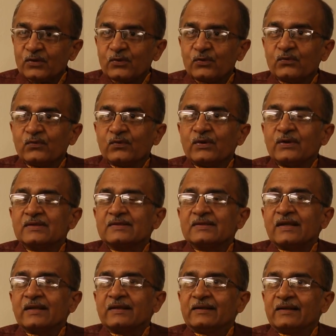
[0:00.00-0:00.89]
who
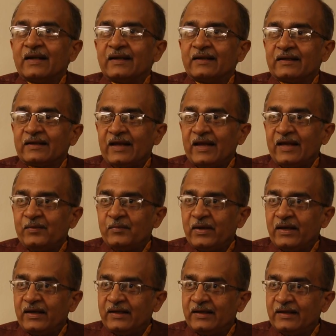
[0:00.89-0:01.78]
was at that
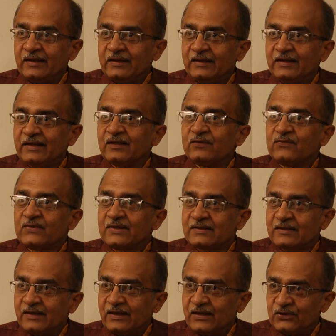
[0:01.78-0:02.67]
time heading the
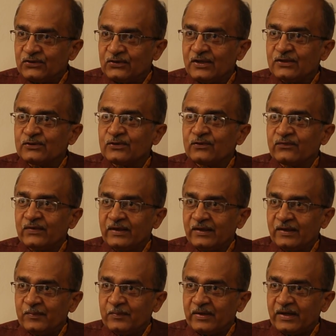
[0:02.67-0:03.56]
investigations of
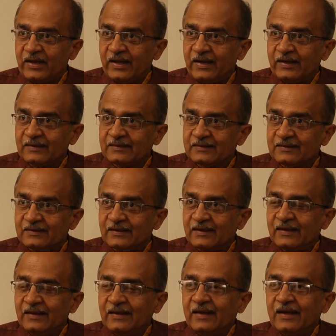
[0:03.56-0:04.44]
income
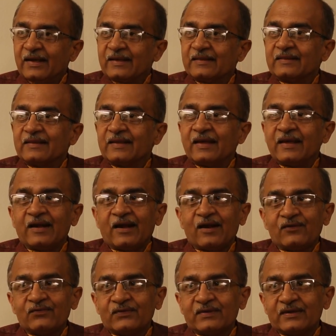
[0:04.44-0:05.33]
tax, and
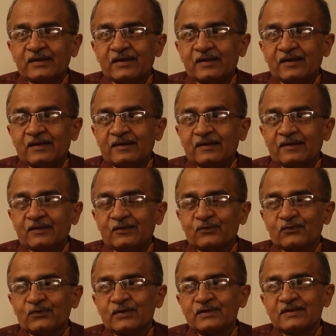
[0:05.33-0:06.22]
thereafter
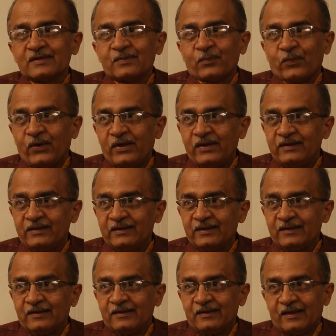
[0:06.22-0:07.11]
was
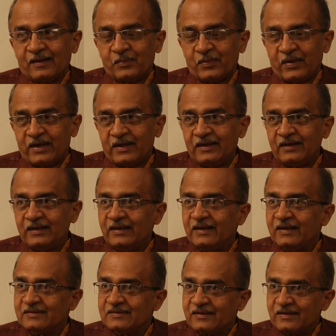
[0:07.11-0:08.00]
appointed,
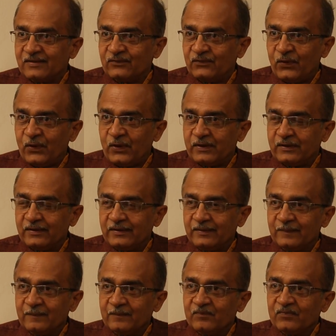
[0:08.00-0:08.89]
apparently as a
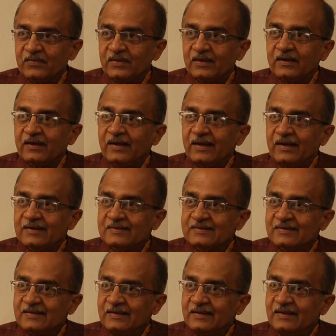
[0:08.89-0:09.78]
reward,
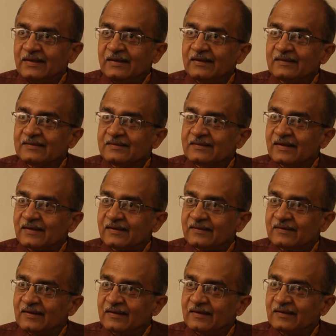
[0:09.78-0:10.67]
as the
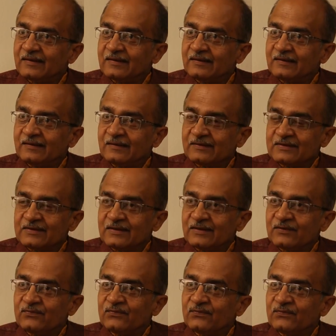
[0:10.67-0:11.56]
Central
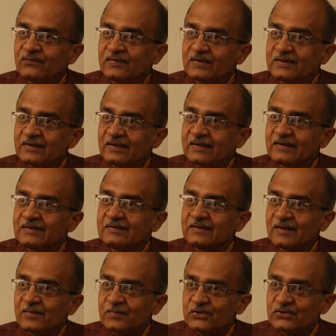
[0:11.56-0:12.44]
Chief
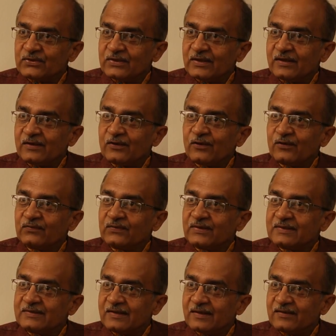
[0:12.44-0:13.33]
Vigilance Commissioner
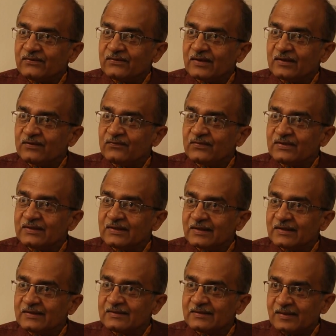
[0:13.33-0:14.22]
of the Central
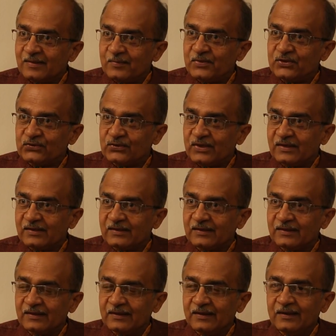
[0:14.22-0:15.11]
Vigilance
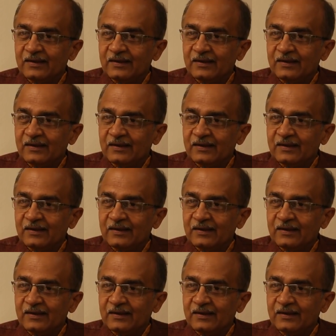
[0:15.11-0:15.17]
Commission.